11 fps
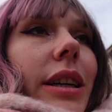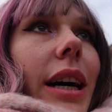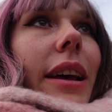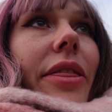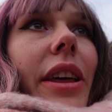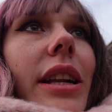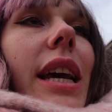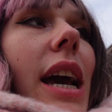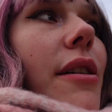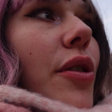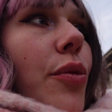I think they
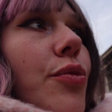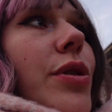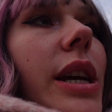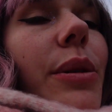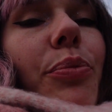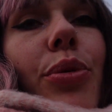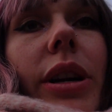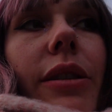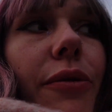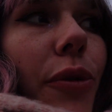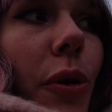have a really
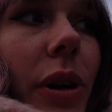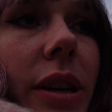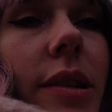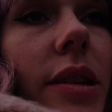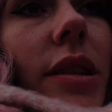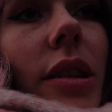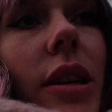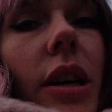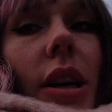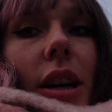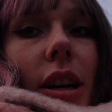pretty forest,
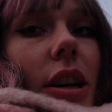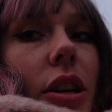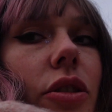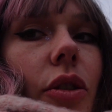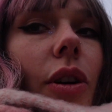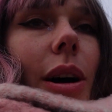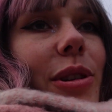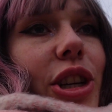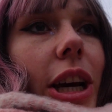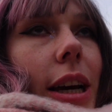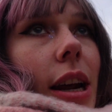so I'm gonna
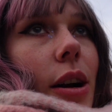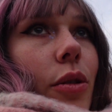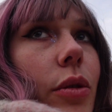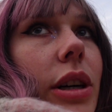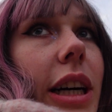check it out.